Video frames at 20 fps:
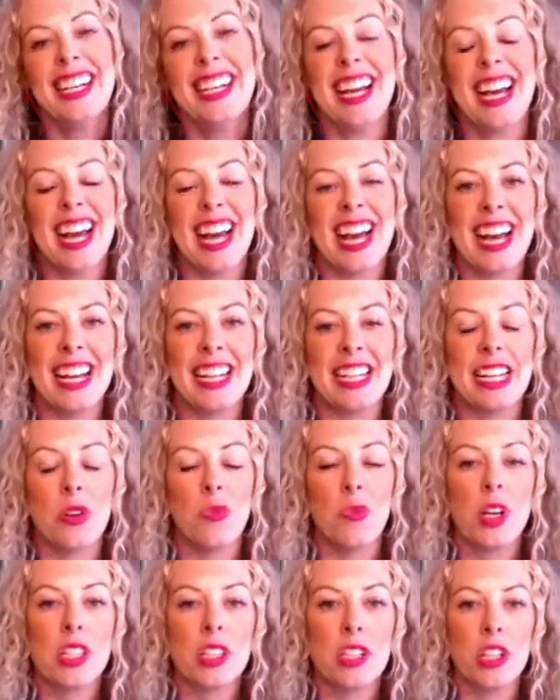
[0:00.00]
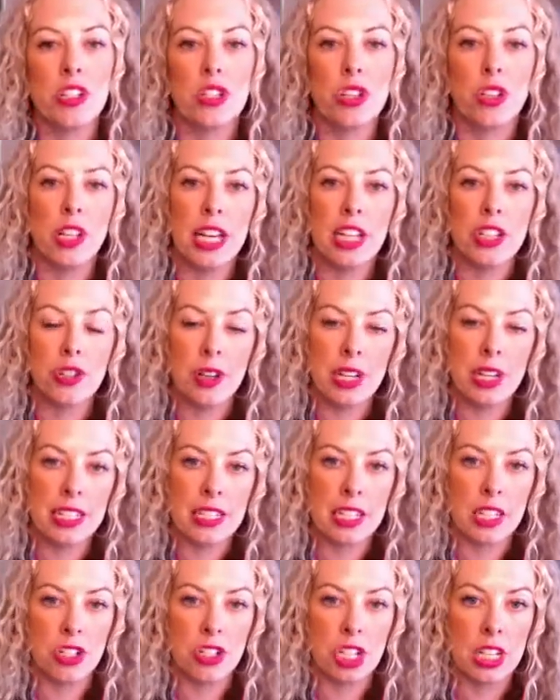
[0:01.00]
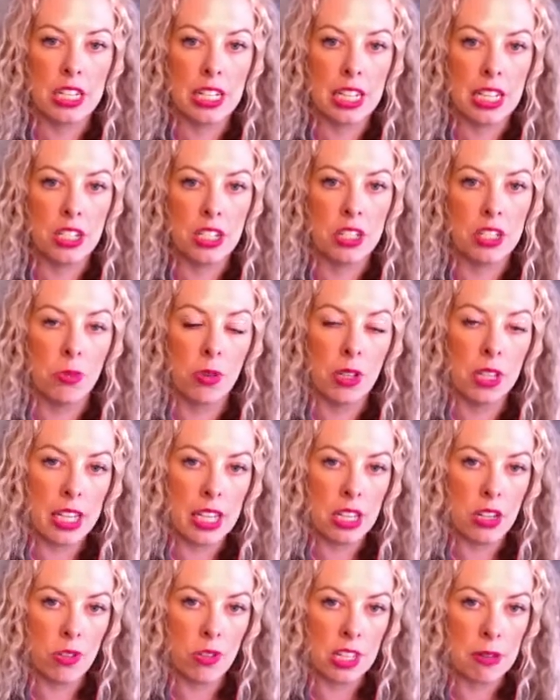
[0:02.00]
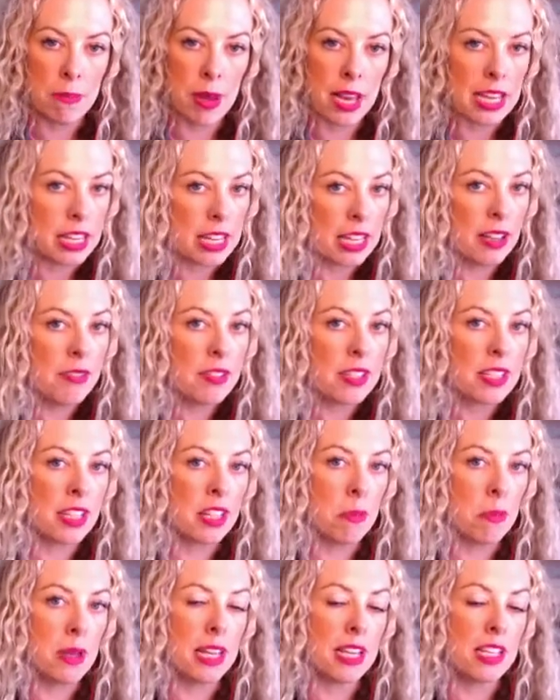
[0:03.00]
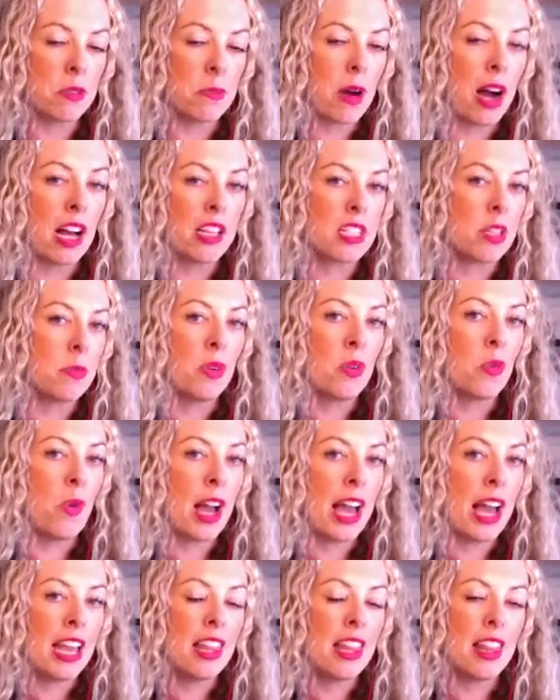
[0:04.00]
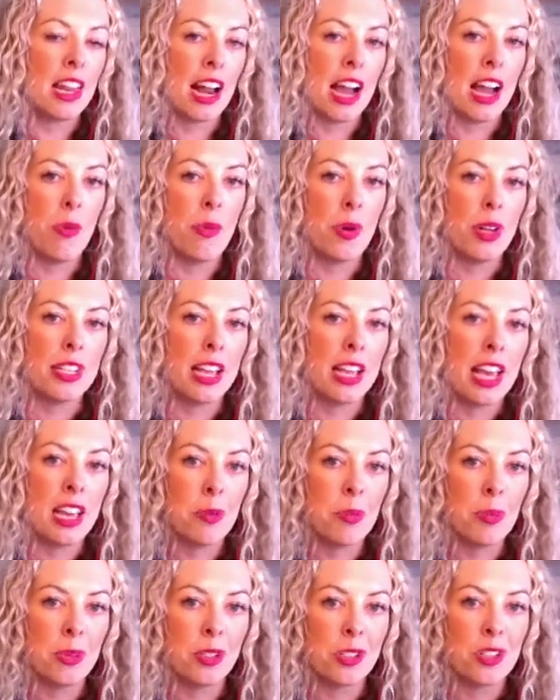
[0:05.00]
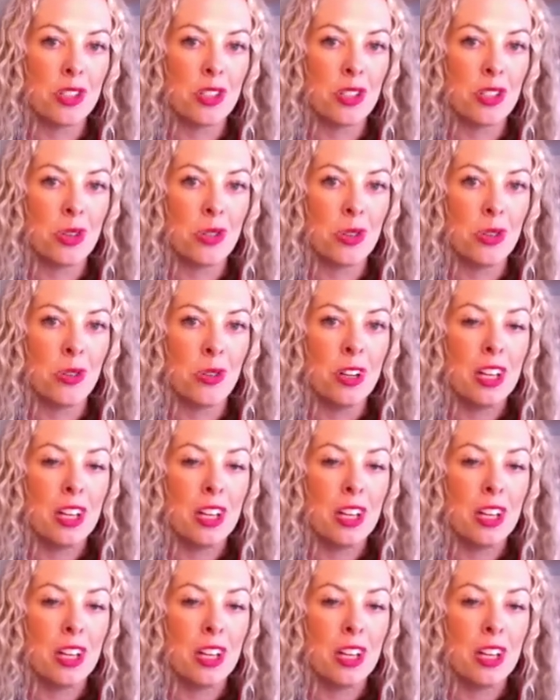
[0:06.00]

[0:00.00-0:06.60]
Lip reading: And it wasn't until I transitioned into really using my gifts in the biggest possible way that I was able to